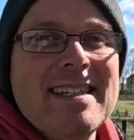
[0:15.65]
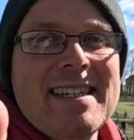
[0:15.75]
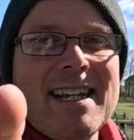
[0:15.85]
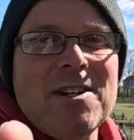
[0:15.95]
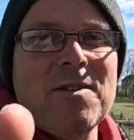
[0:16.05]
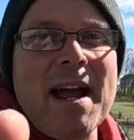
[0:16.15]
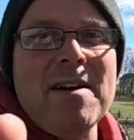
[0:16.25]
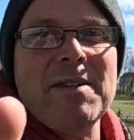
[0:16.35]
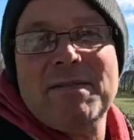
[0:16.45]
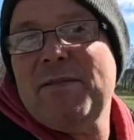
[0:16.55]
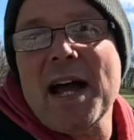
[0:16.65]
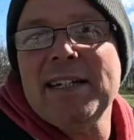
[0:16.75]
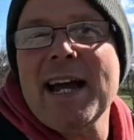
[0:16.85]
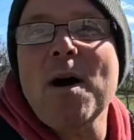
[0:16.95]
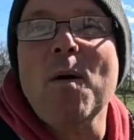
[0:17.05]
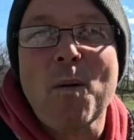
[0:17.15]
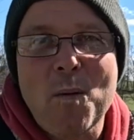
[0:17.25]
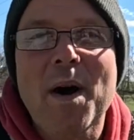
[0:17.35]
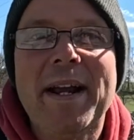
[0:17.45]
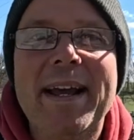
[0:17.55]
Stick around and find out
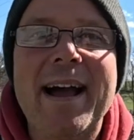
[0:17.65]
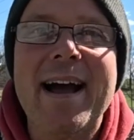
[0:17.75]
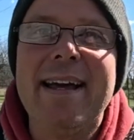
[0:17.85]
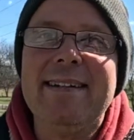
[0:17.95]
what I got.